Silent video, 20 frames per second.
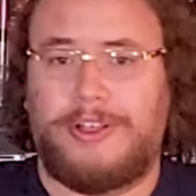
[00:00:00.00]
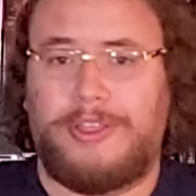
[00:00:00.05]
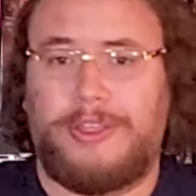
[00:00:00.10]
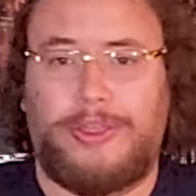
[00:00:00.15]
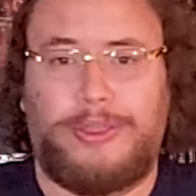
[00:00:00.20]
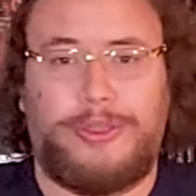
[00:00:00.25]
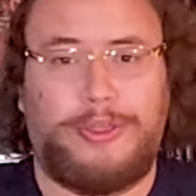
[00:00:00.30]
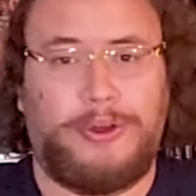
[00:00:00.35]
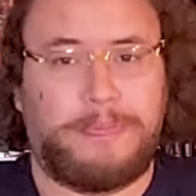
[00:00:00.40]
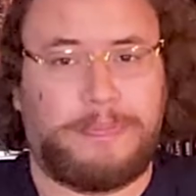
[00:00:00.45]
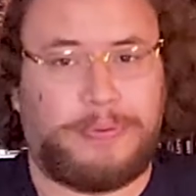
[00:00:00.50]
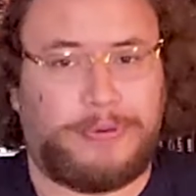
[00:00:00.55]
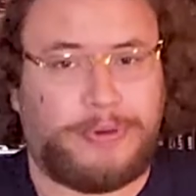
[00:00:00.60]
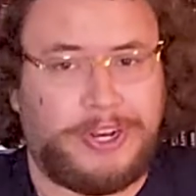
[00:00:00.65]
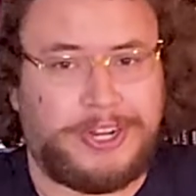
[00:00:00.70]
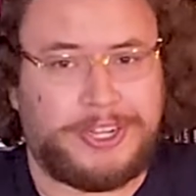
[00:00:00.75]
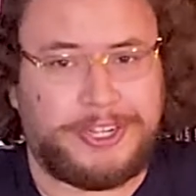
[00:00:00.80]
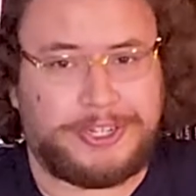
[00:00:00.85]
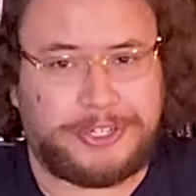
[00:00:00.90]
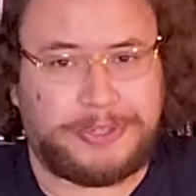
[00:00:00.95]
the
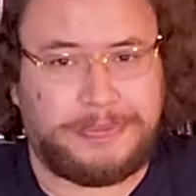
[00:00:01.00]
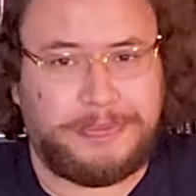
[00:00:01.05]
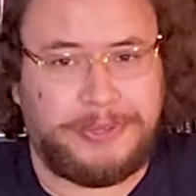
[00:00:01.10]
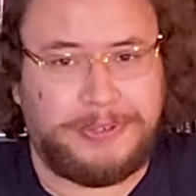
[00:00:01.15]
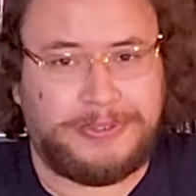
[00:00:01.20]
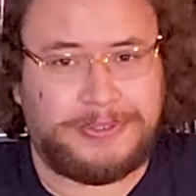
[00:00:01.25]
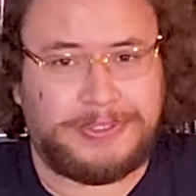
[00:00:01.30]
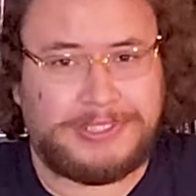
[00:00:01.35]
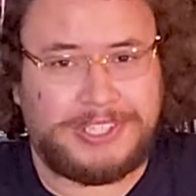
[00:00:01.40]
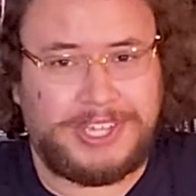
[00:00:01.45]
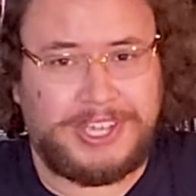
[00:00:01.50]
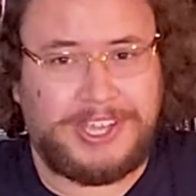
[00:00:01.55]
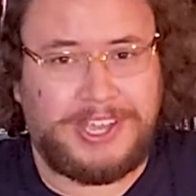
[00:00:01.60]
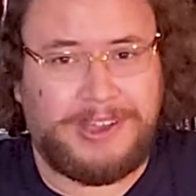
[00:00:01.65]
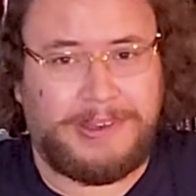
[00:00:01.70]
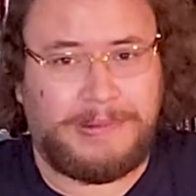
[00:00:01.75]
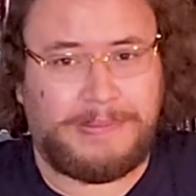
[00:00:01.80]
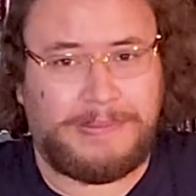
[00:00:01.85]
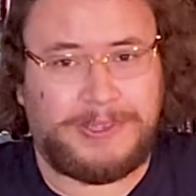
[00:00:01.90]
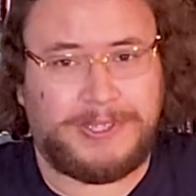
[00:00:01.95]
British
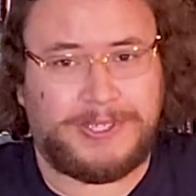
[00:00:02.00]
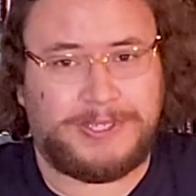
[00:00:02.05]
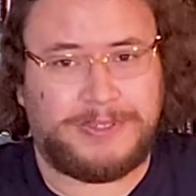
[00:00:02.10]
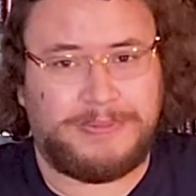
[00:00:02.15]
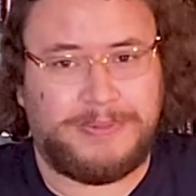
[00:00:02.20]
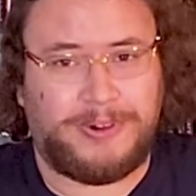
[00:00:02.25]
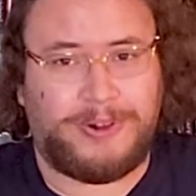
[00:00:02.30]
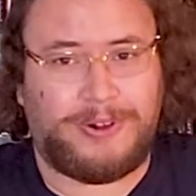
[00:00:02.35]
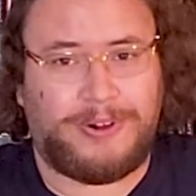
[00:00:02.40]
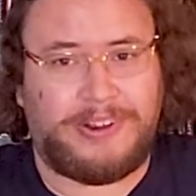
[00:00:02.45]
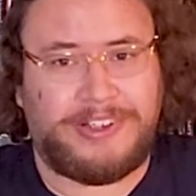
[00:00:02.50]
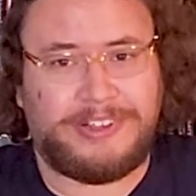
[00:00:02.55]
Museum is more